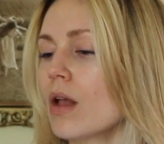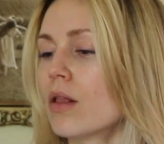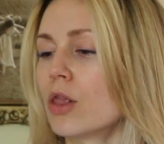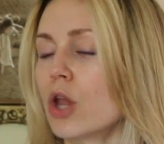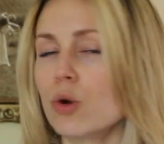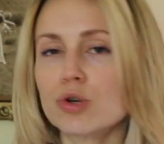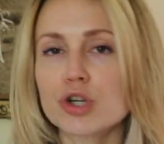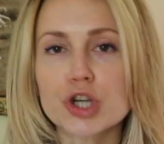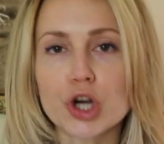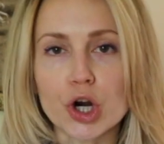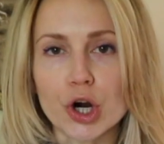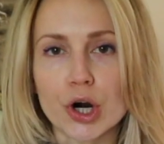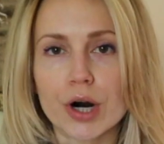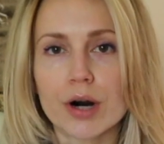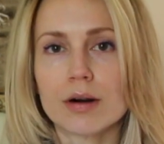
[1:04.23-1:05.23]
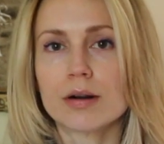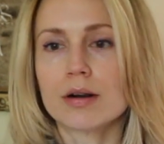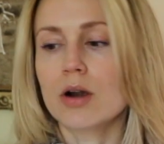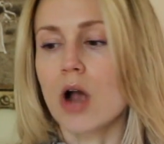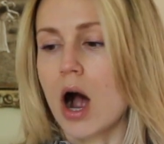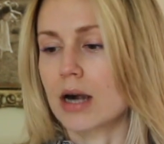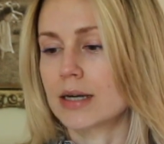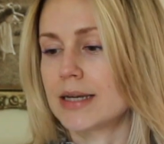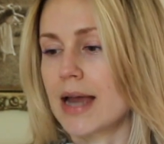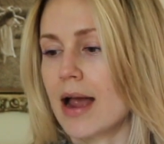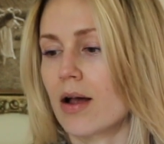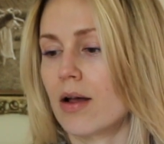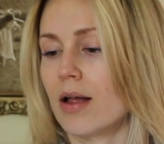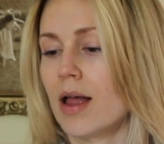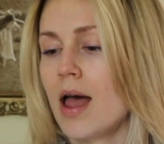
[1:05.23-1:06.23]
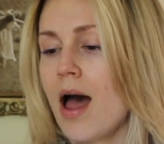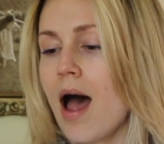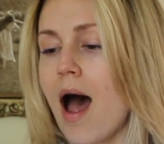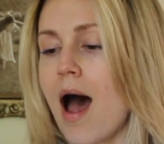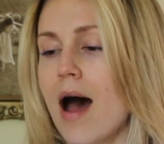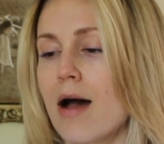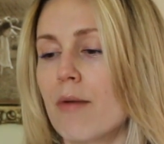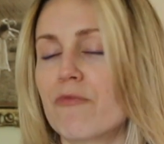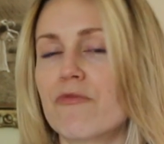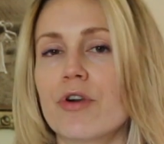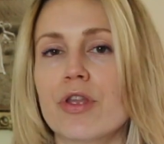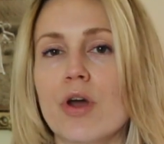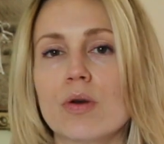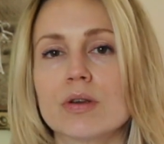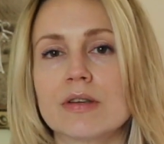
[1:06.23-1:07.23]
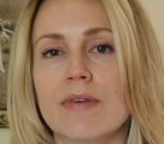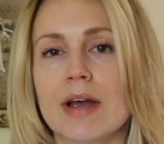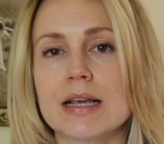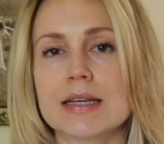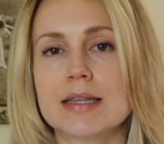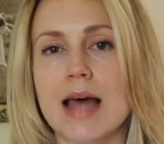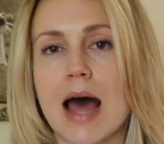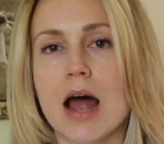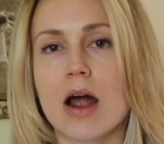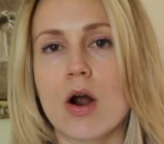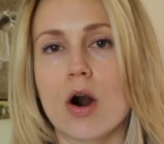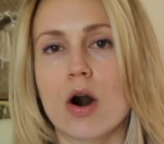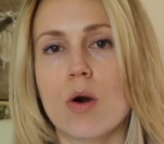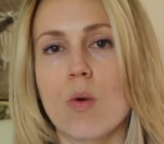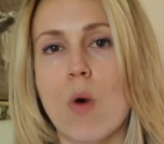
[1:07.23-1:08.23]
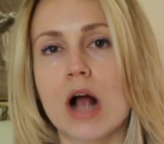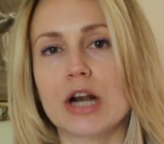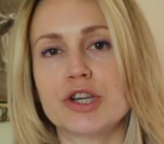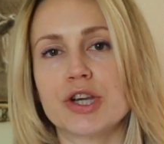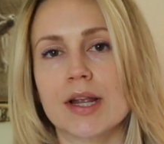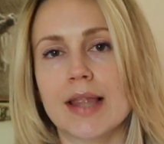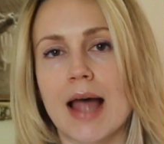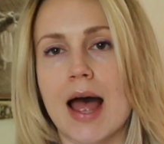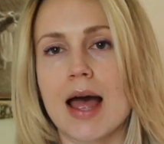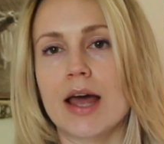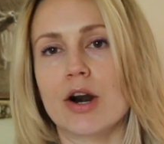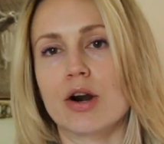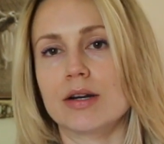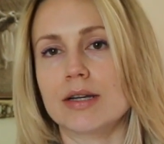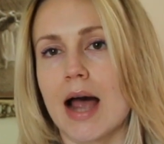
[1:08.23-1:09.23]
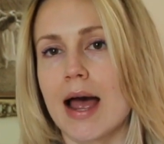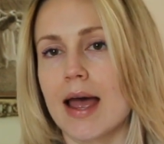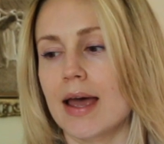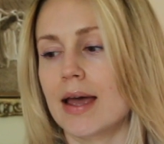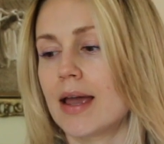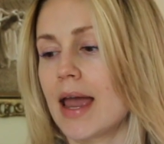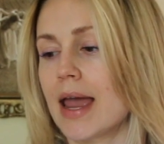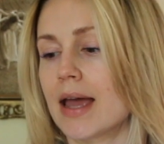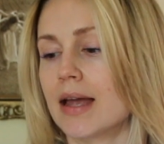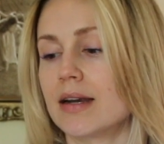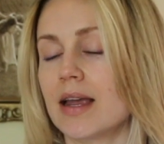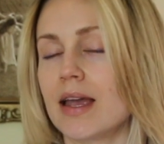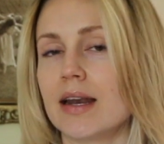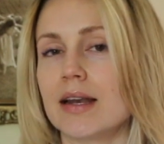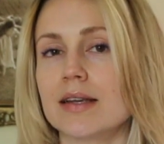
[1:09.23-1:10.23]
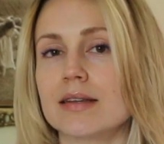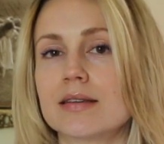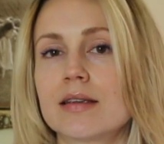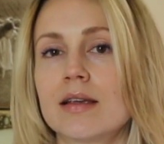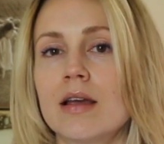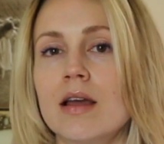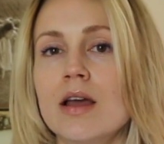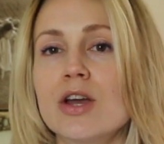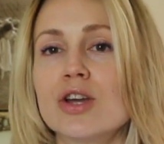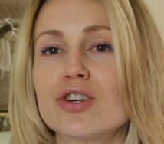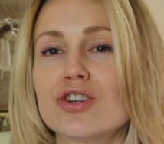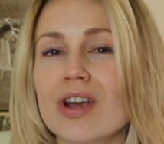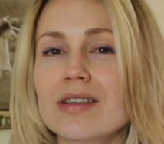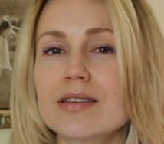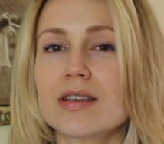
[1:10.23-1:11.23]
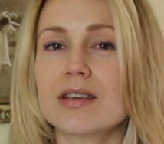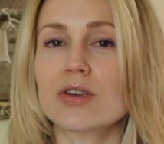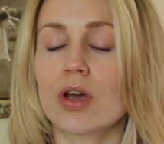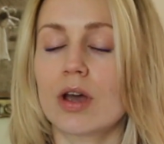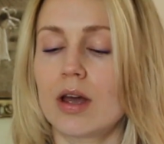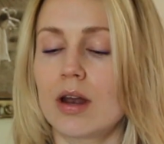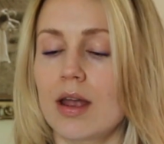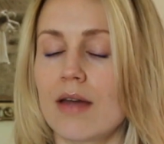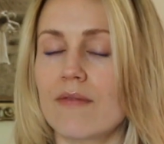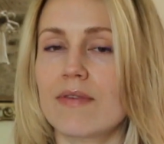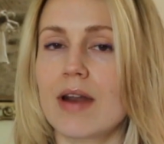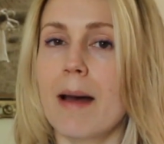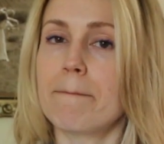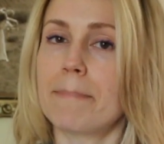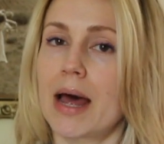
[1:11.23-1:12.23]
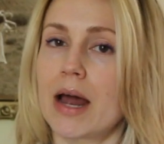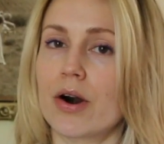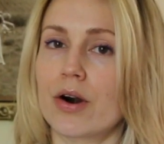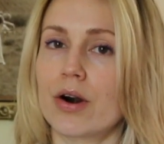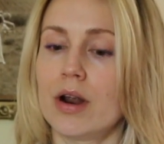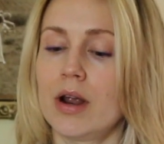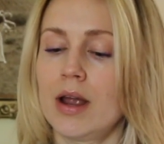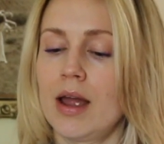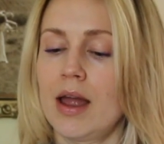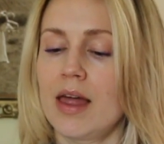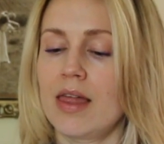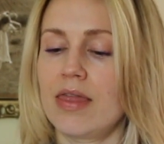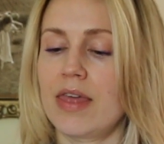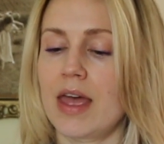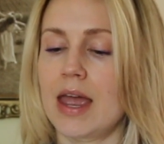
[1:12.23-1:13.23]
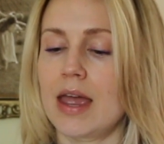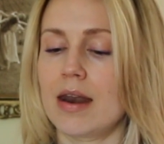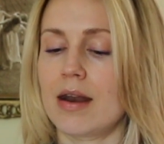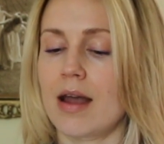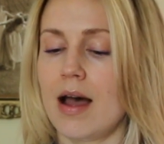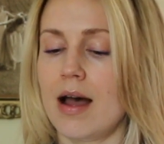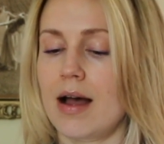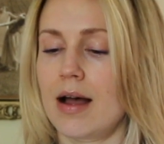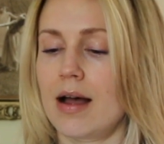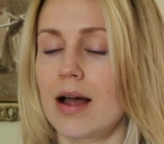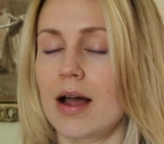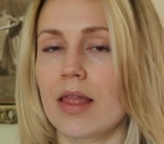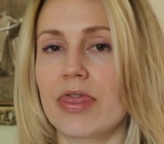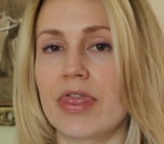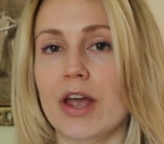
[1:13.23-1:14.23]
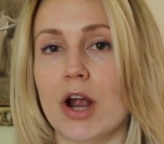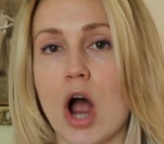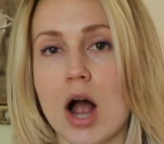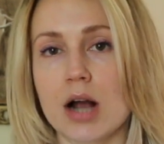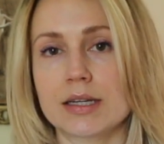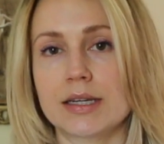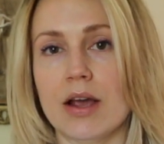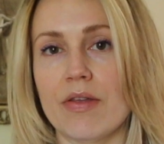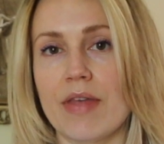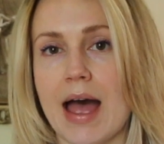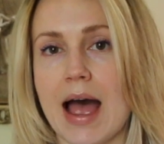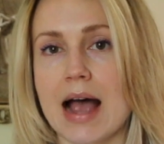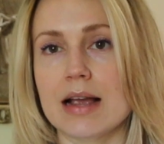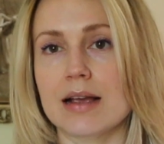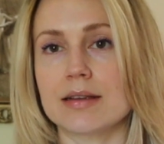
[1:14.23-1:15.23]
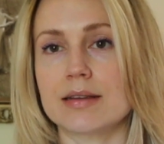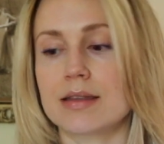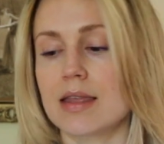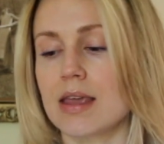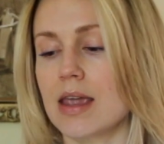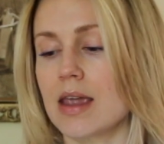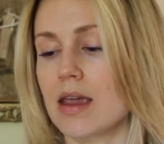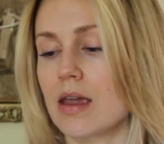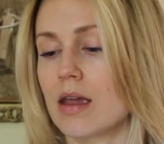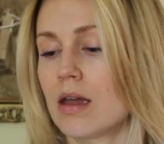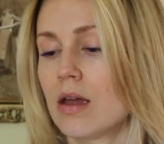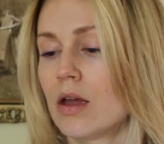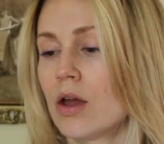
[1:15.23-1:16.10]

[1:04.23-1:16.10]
low sugar cocktail um, for those of us that are watching that in our diet. And it is just as good, if not better, than uh, the cocktail that has the